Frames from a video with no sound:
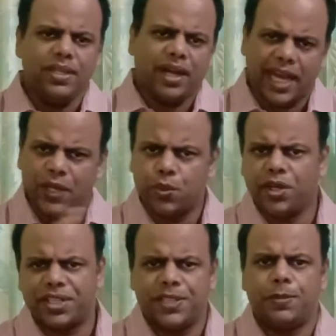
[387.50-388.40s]
I
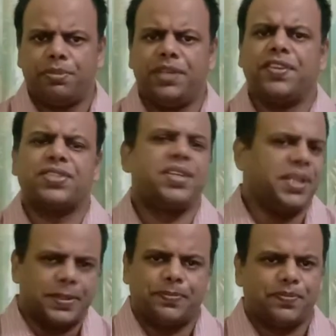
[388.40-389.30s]
worked
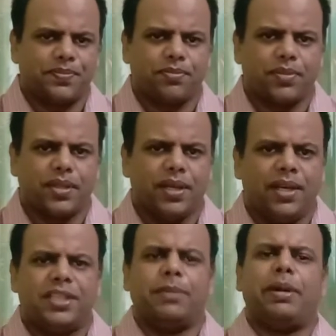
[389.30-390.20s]
previously.
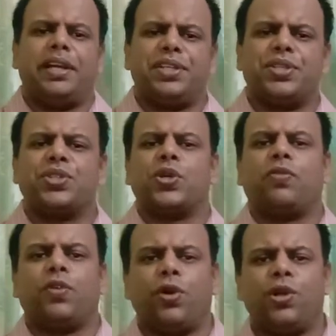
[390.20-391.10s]
The managers of
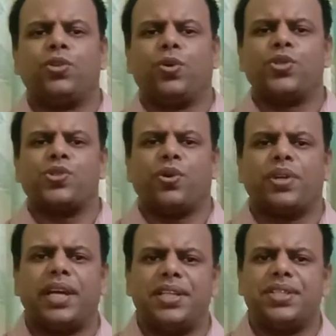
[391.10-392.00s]
all those
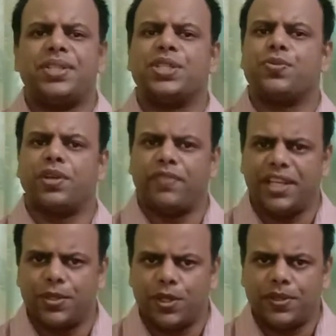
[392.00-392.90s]
organizations were
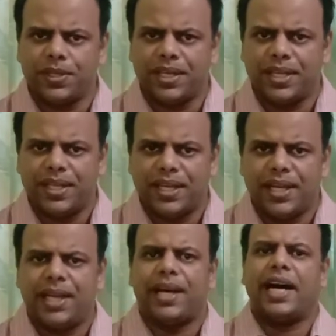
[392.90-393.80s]
very good.
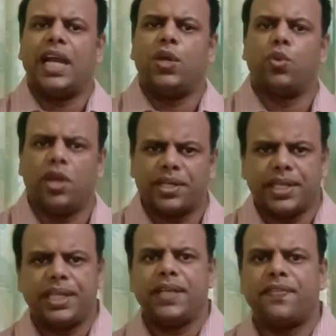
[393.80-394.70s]
I worked
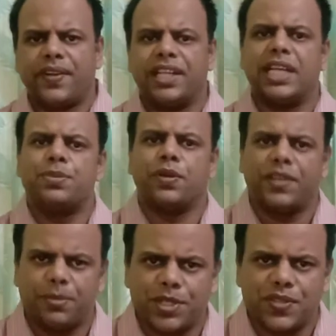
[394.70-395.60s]
in different types of
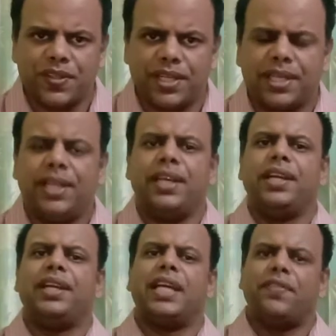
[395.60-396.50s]
atmosphere.
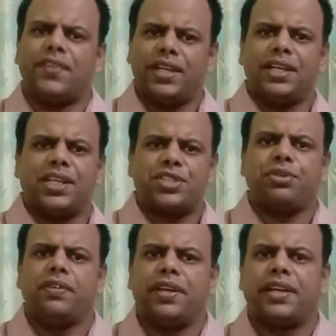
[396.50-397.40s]
In every
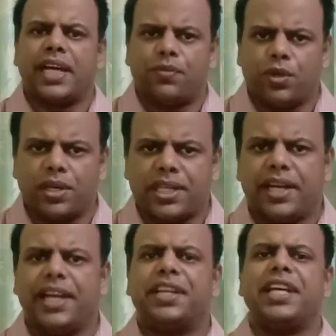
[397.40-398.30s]
industry where I worked,
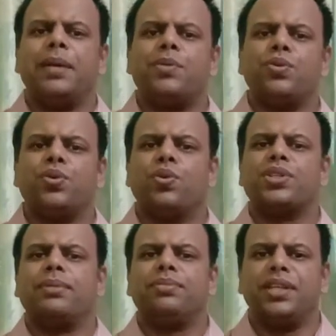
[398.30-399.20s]
I came to know
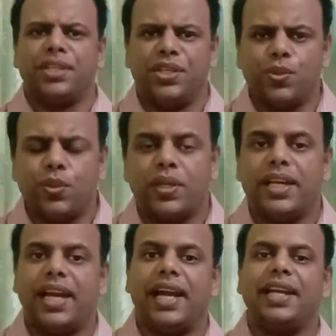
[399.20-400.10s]
something new,
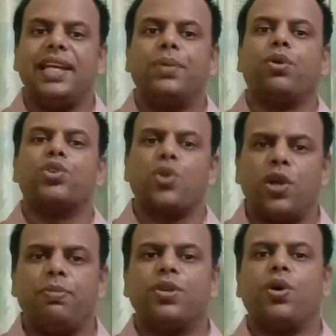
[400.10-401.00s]
and it was
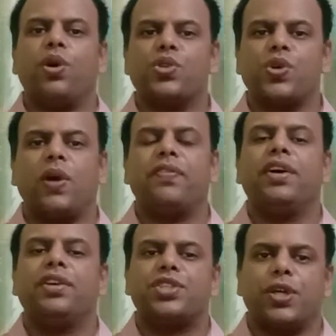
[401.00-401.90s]
all because
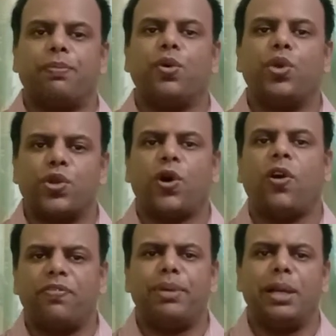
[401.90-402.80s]
of support
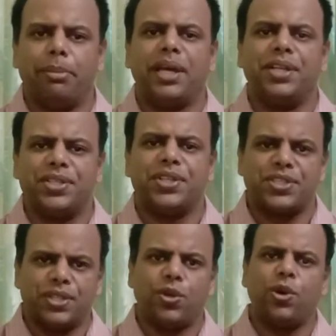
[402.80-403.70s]
of my managers
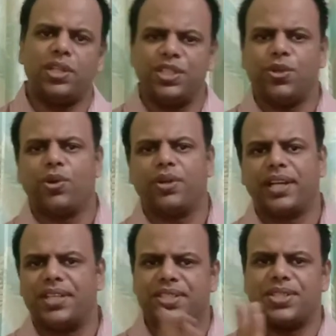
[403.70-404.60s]
in all the
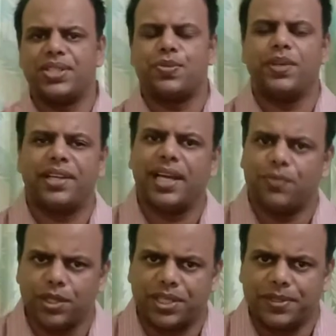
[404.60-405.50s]
organizations where I
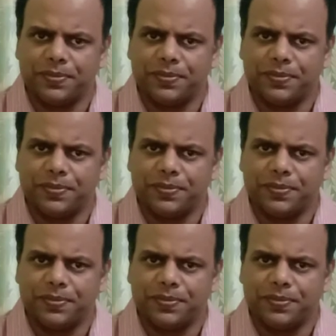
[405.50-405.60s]
worked.